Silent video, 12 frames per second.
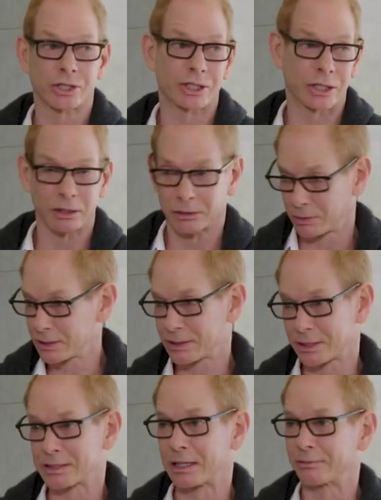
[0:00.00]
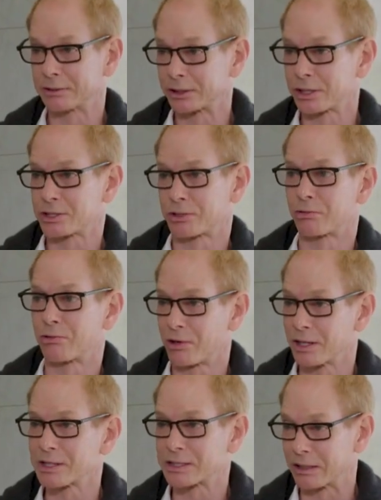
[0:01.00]
shell was the 70s, the
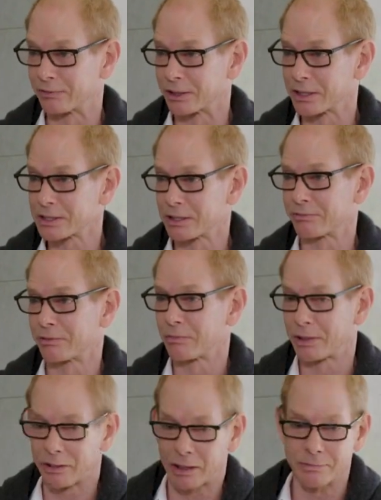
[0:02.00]
roaring 70s, and from there I